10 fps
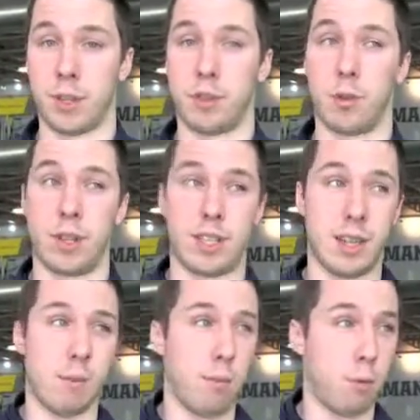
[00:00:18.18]
So it's
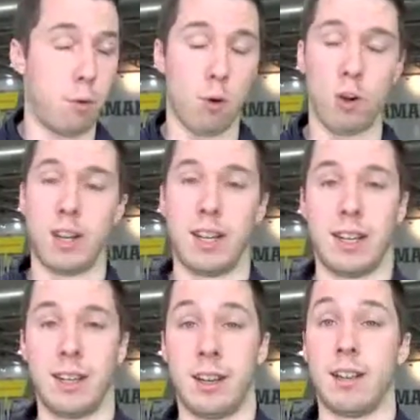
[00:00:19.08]
important
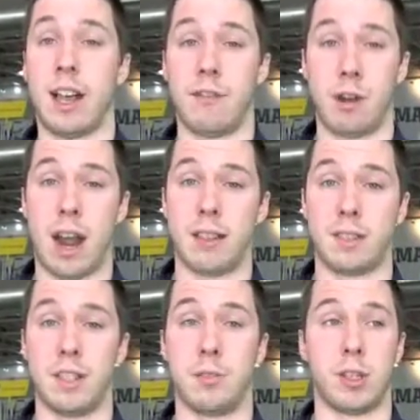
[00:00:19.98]
in a lot of our
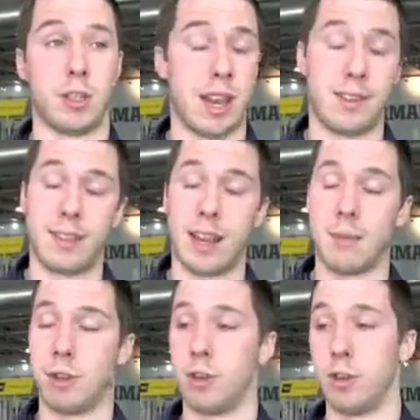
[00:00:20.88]
athletes because at any
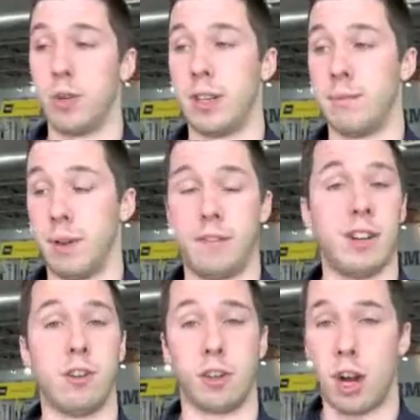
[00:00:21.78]
time they're doing
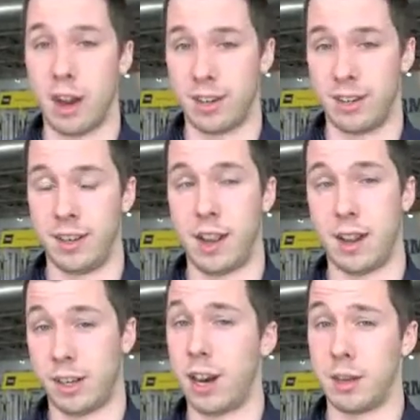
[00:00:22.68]
pivoting or
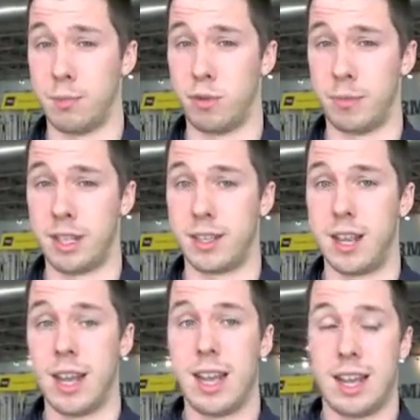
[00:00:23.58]
cutting movements,
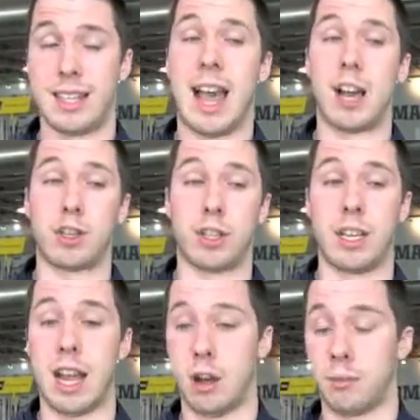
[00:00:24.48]
it's
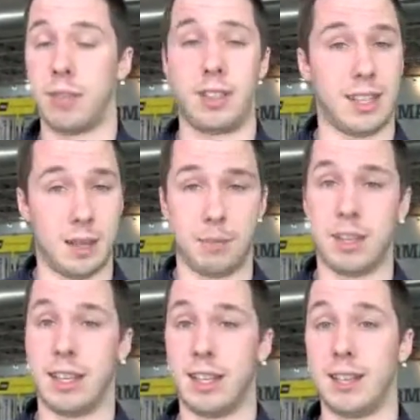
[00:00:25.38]
actually helping to keep the
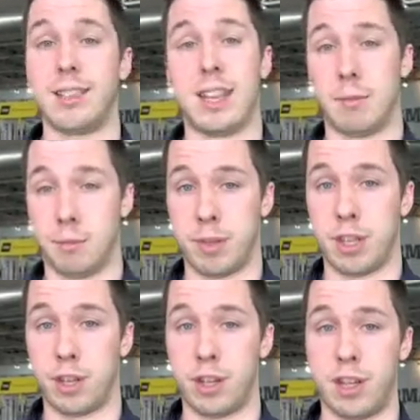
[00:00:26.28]
knee in a stable
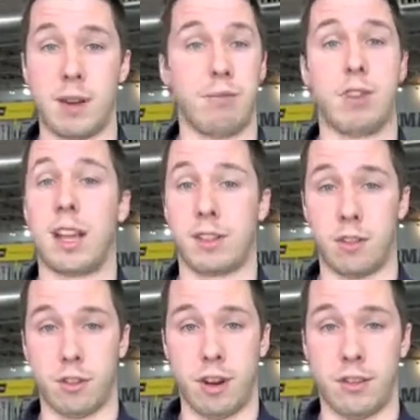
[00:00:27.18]
position and protect
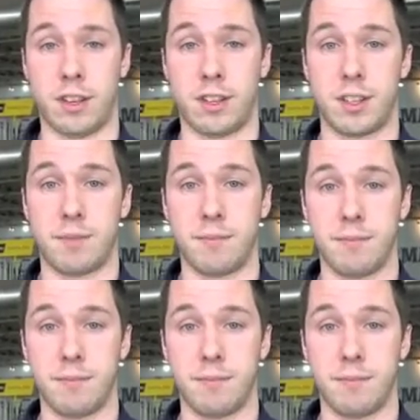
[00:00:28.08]
other areas.